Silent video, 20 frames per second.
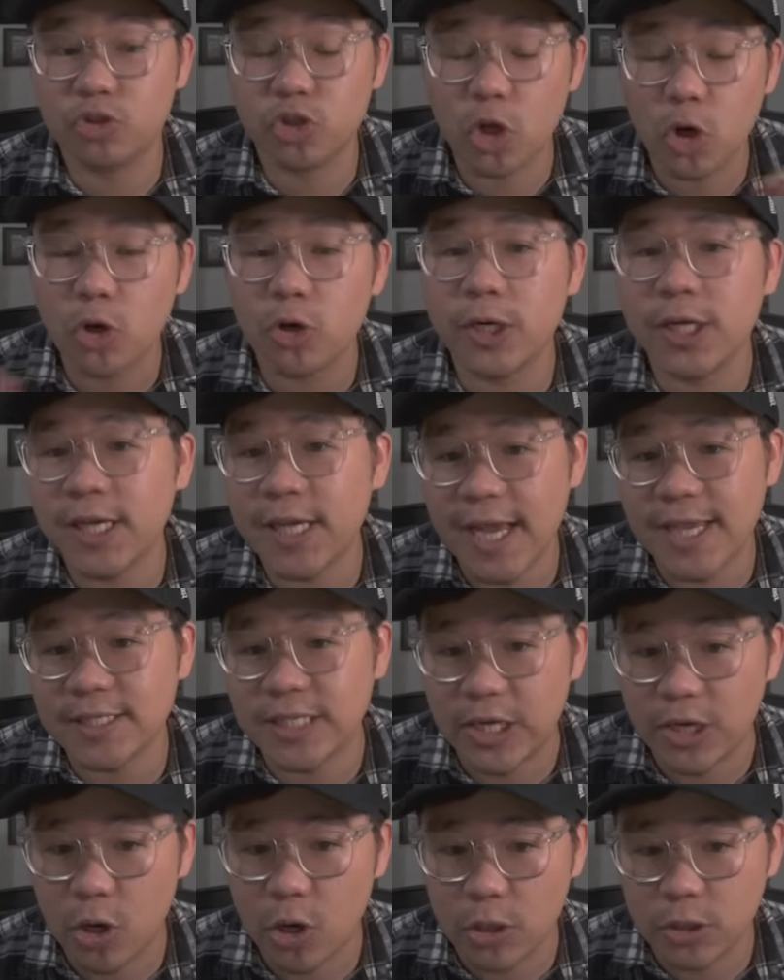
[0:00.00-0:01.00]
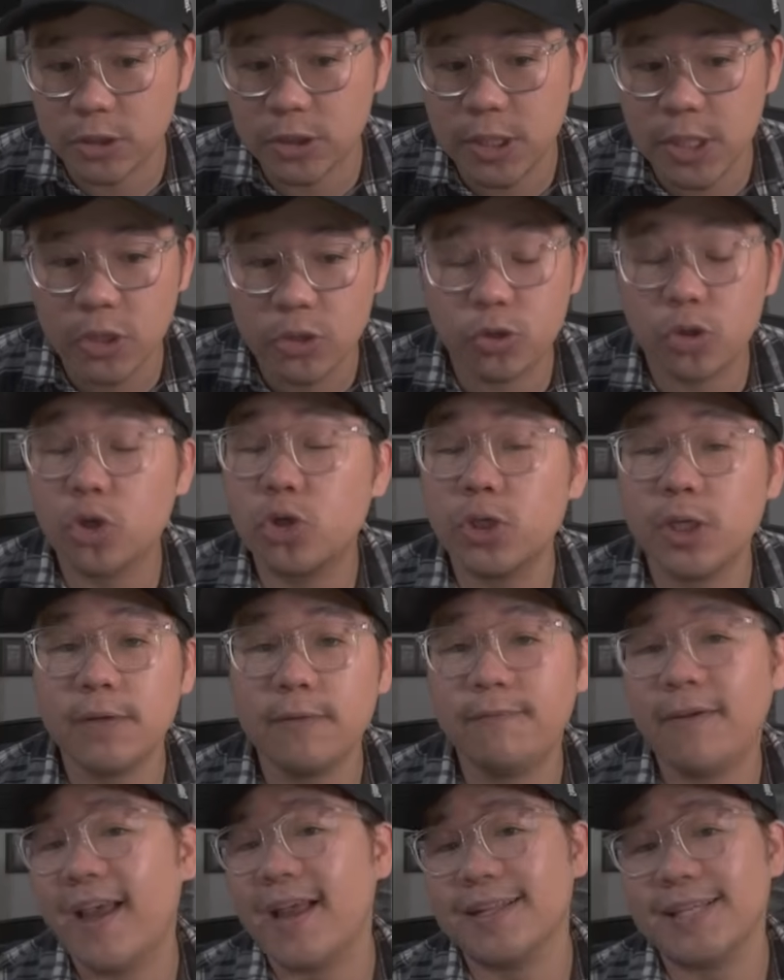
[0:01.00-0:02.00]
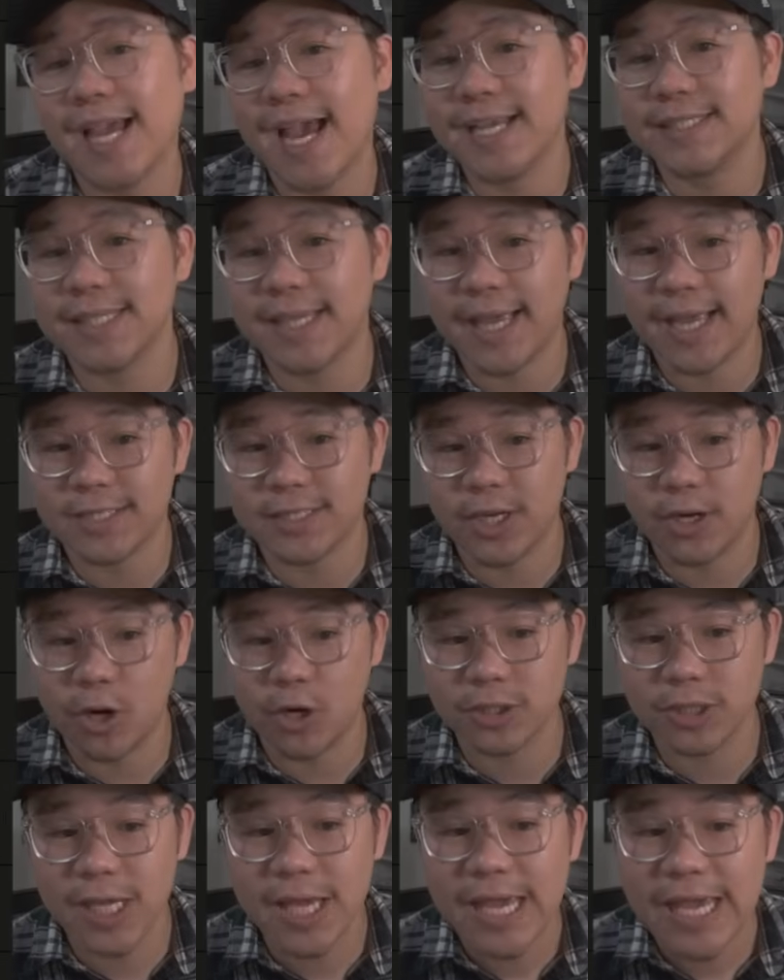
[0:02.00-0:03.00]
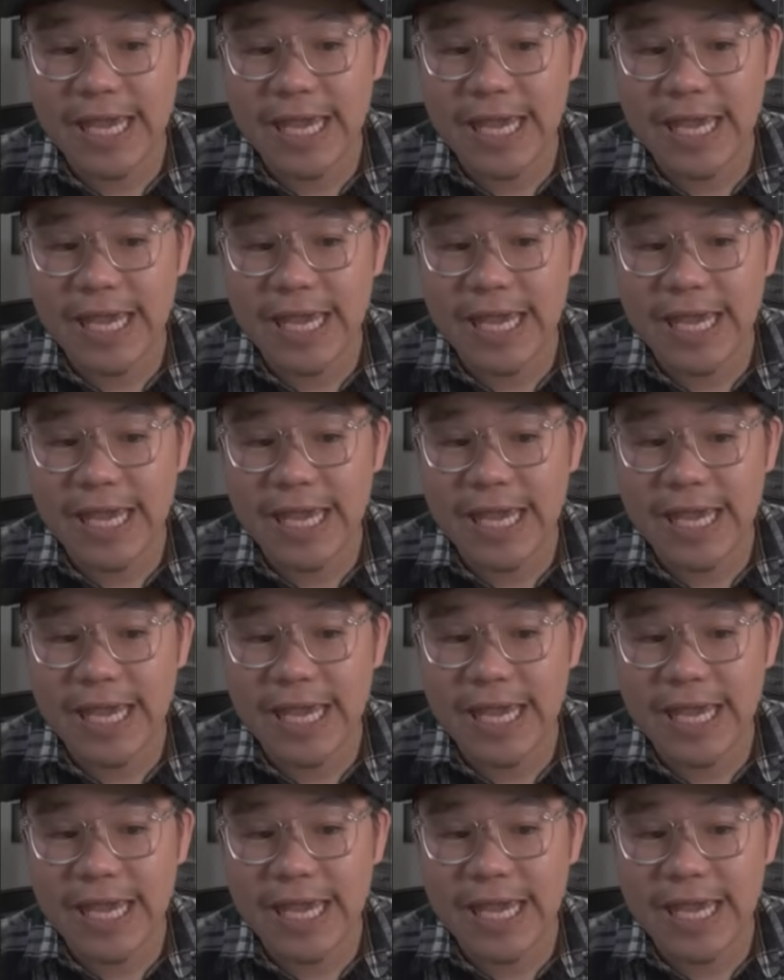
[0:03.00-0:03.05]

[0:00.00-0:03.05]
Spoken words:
30 SIRs, 30 fantastic SIRs.